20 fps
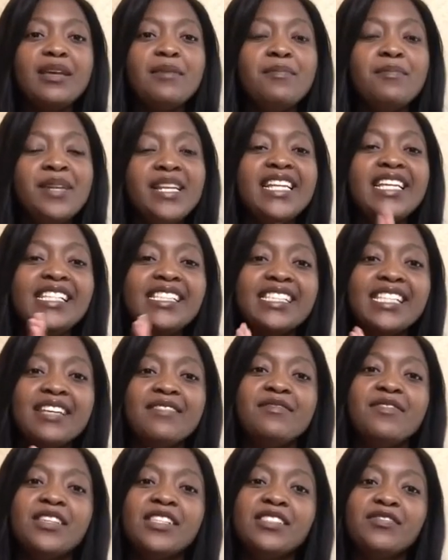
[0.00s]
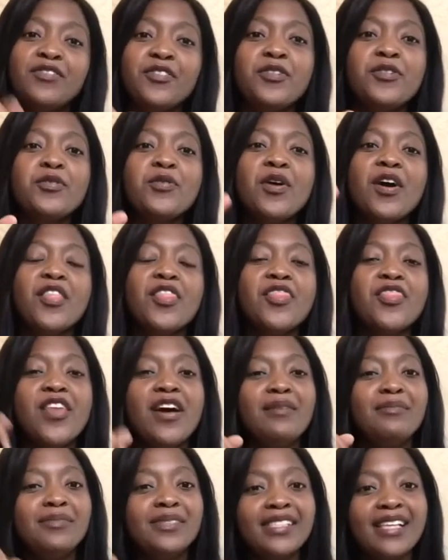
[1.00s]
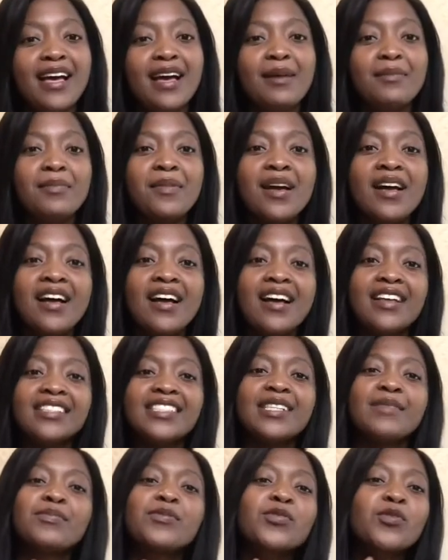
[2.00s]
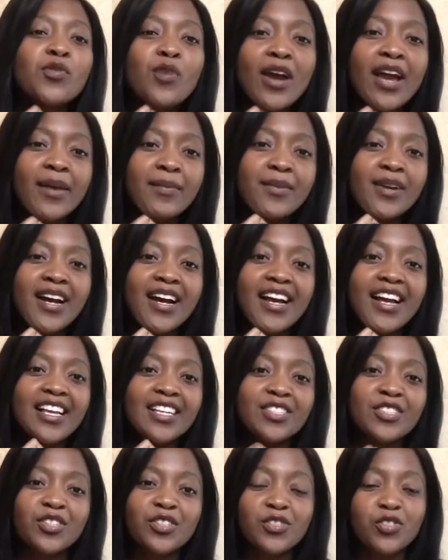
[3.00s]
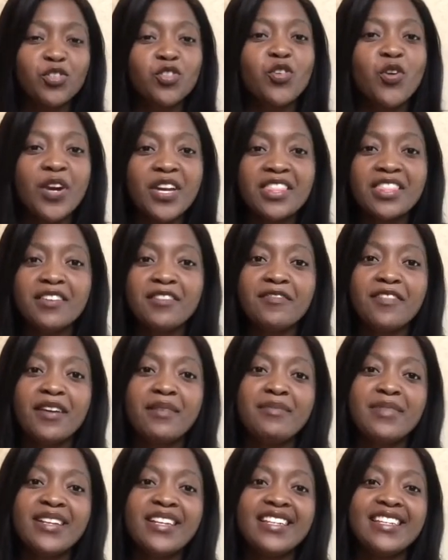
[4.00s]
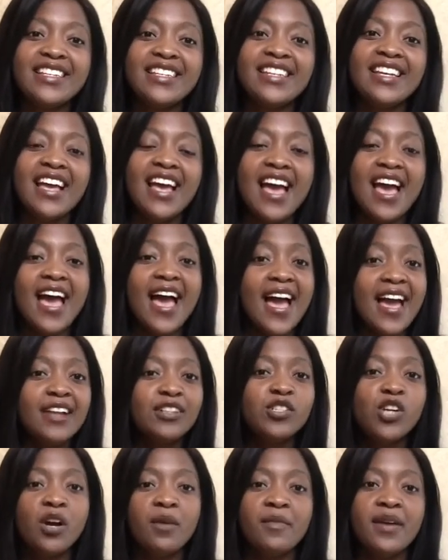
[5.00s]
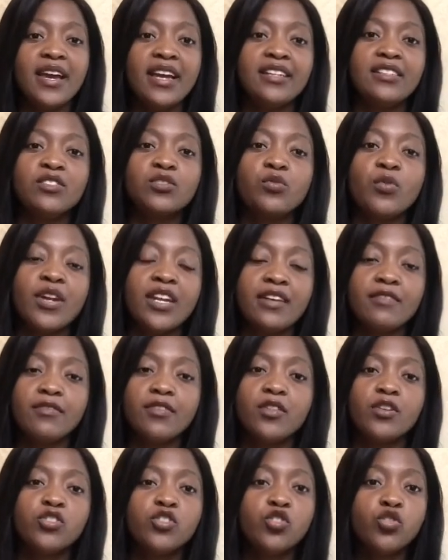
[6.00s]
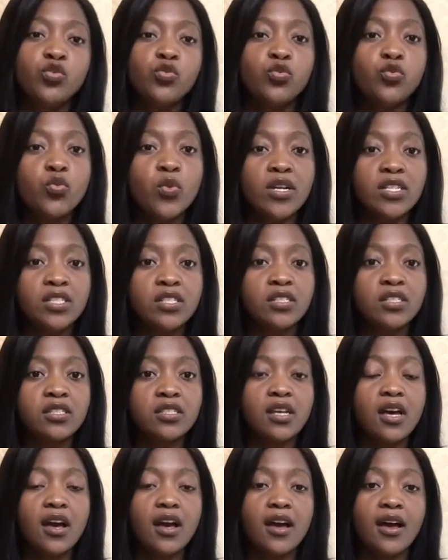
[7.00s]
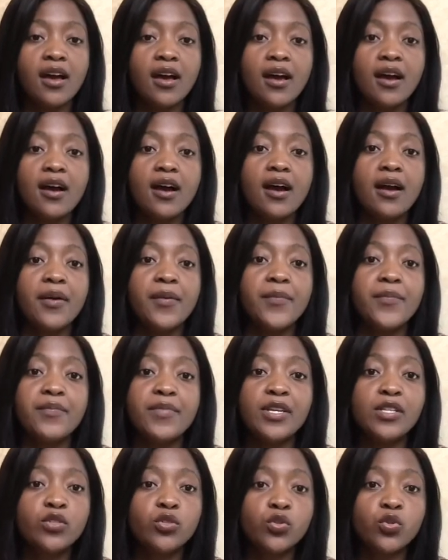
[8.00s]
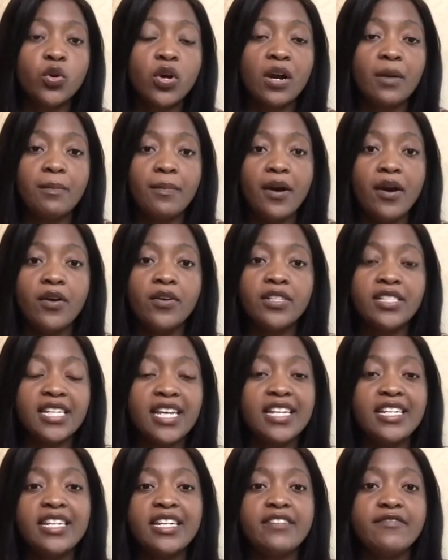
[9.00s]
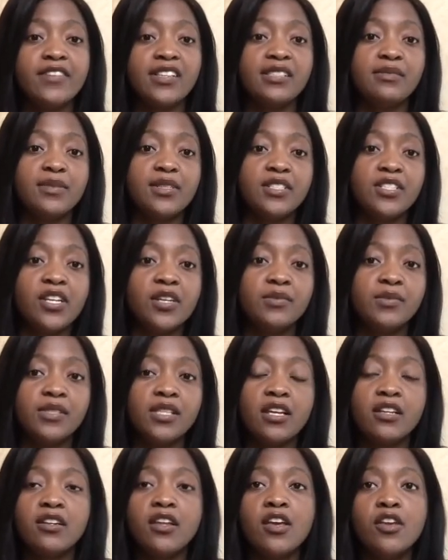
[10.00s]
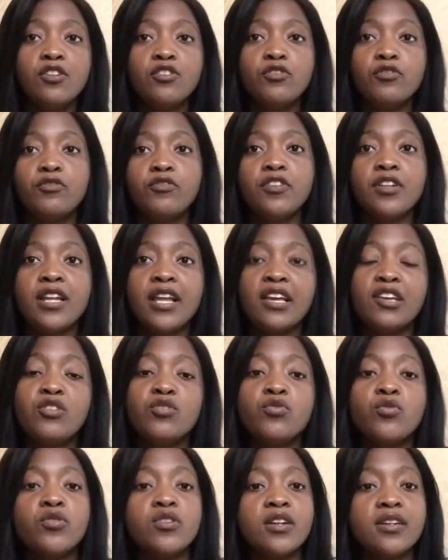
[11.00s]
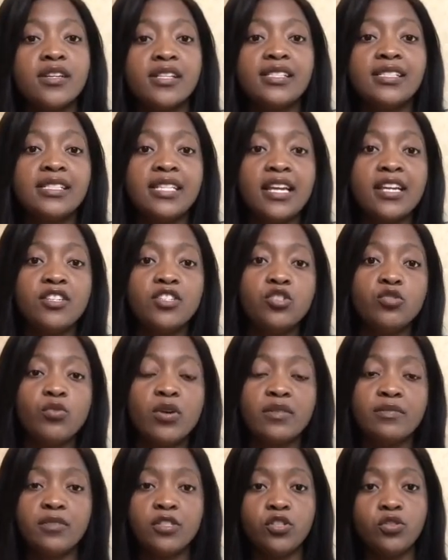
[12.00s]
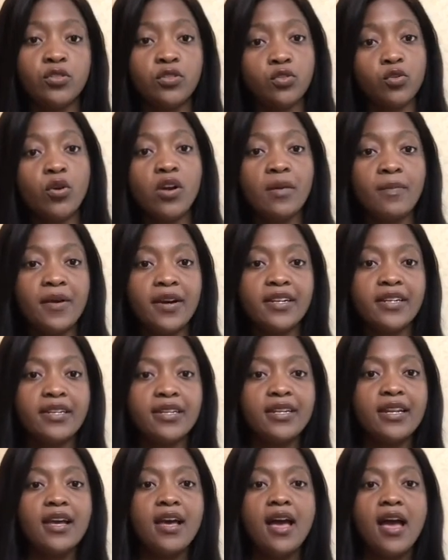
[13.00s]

Please give this video a thumbs up, subscribe guys, join the family, and comment whatever that you want me to talk about. Any investment terms that you feel like you don't understand, you want me to talk about it,